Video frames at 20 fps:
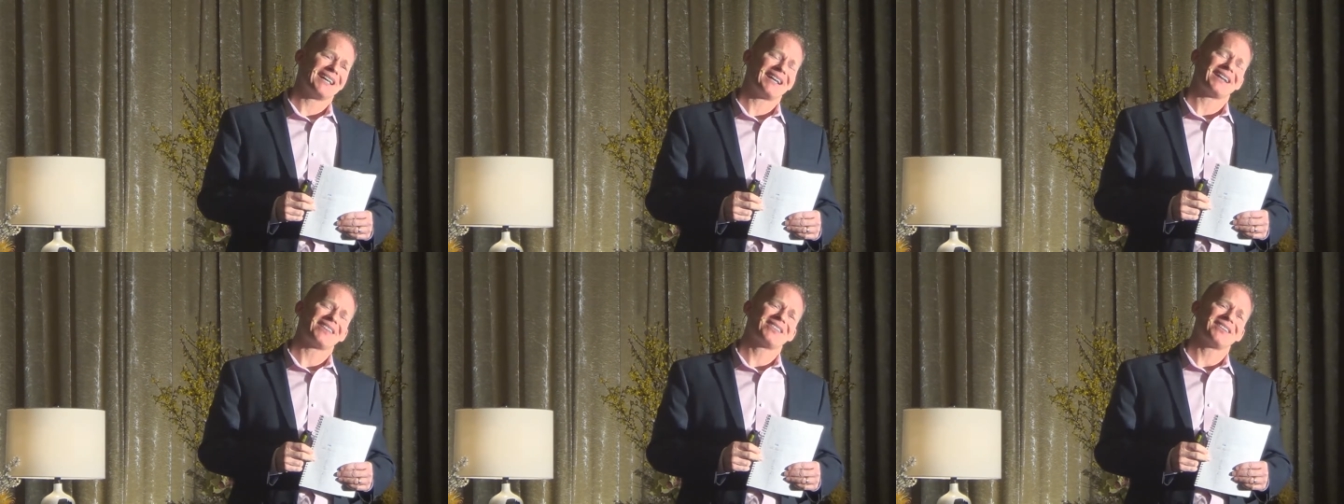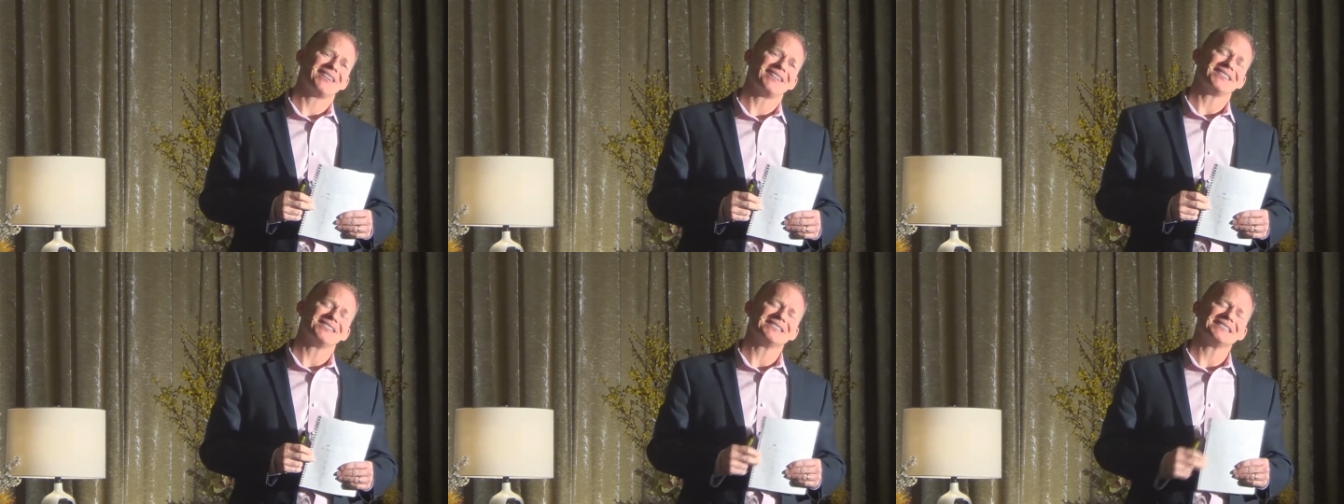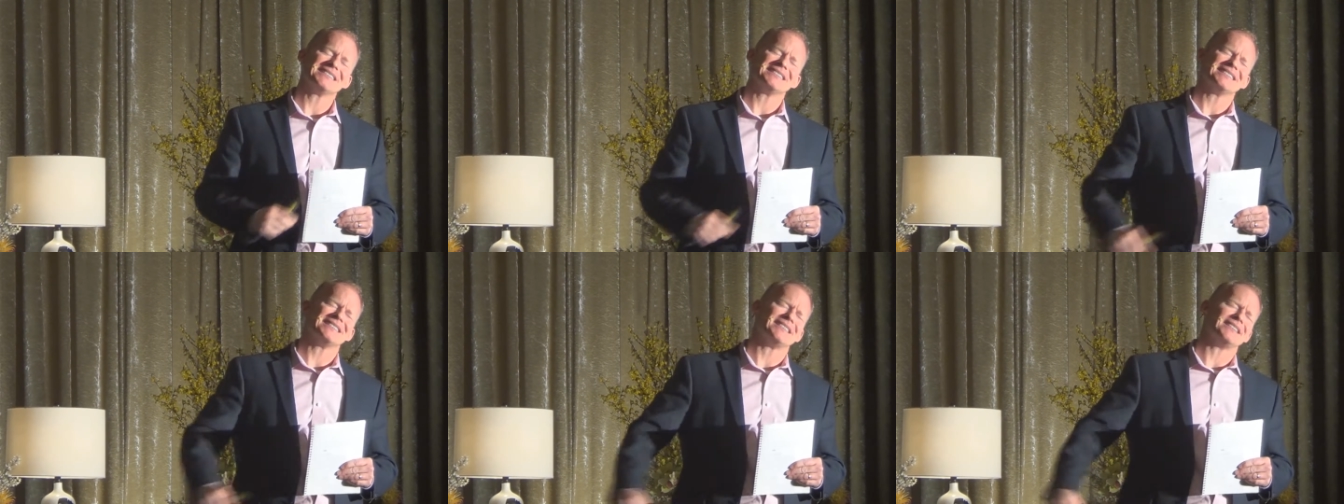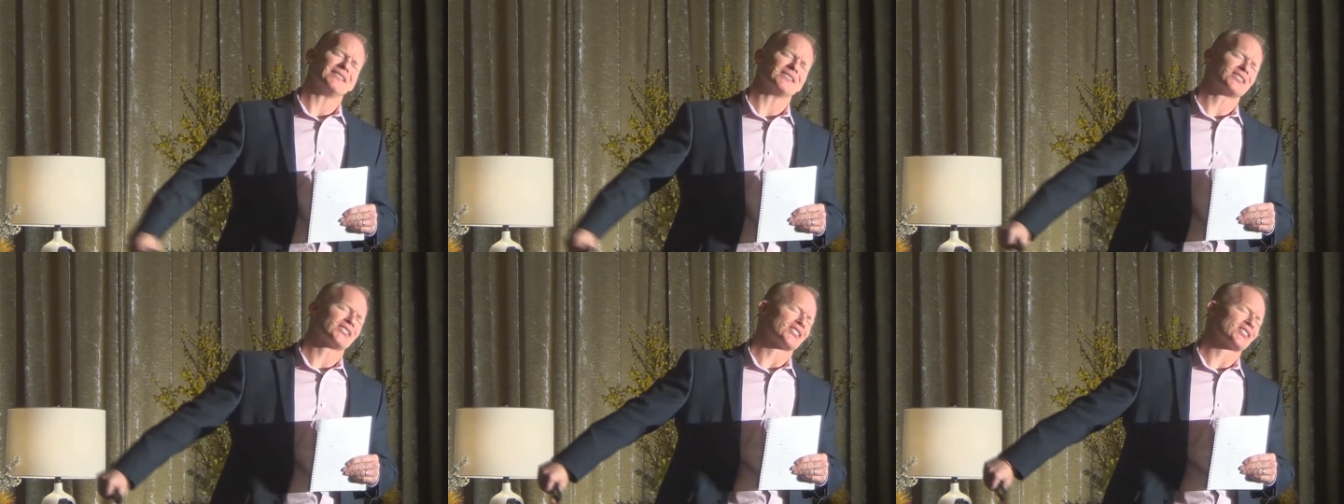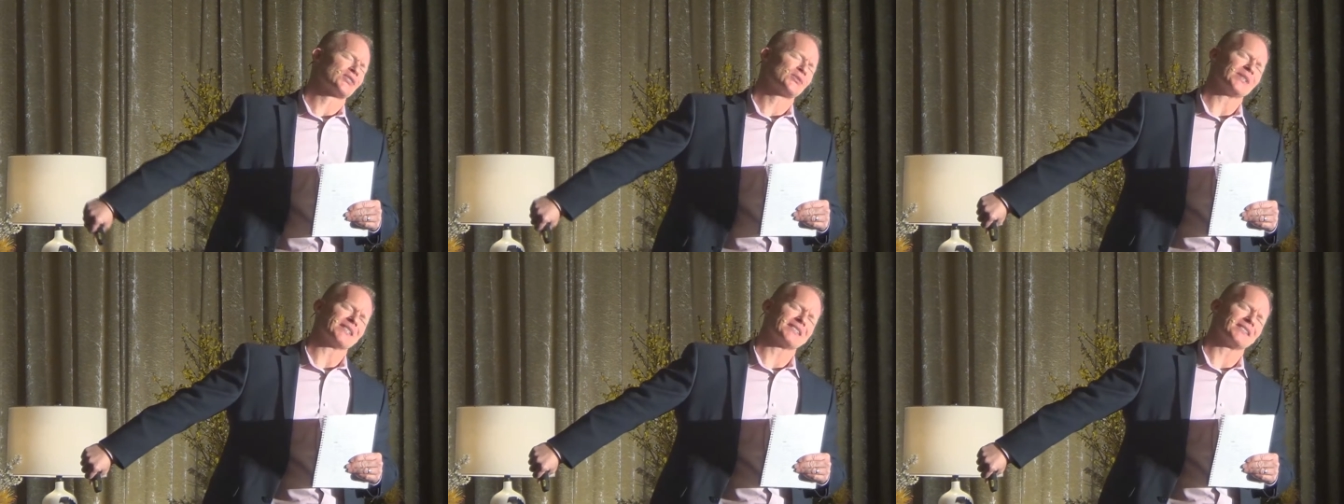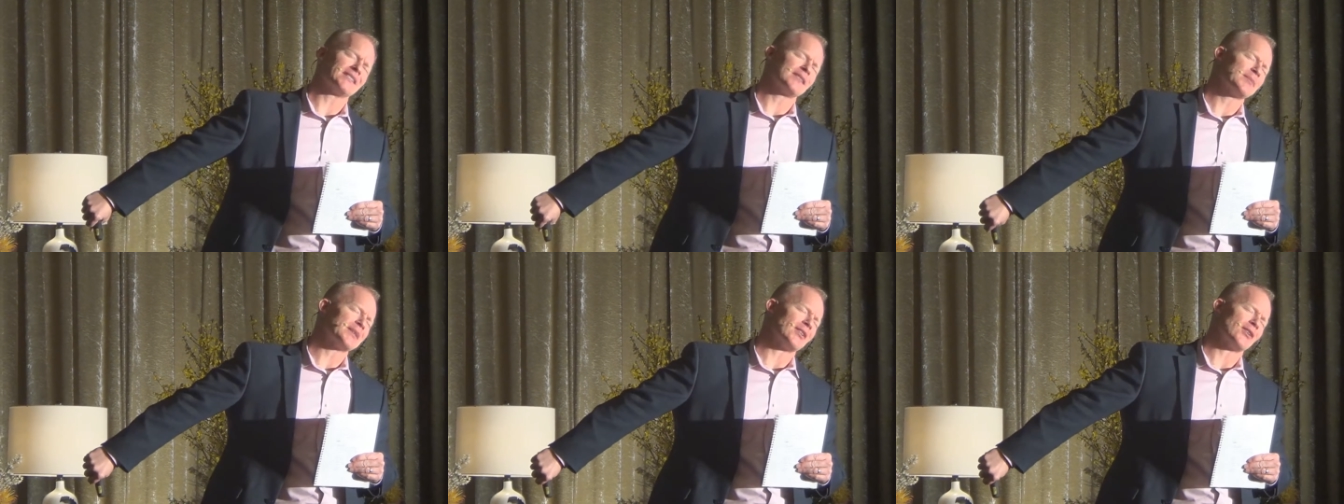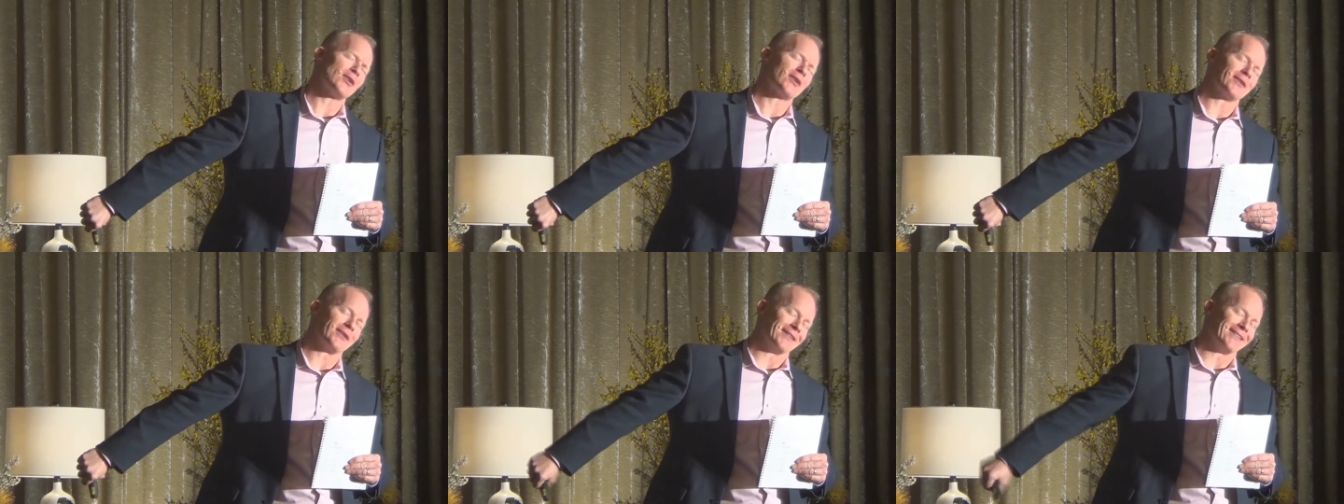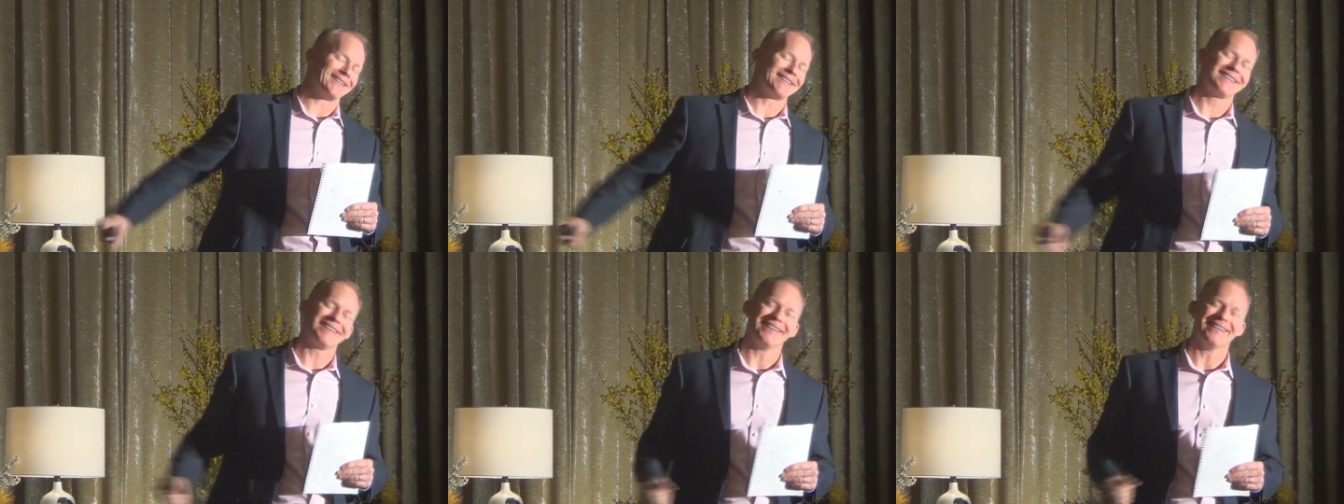And I thought, just twist a little bit harder,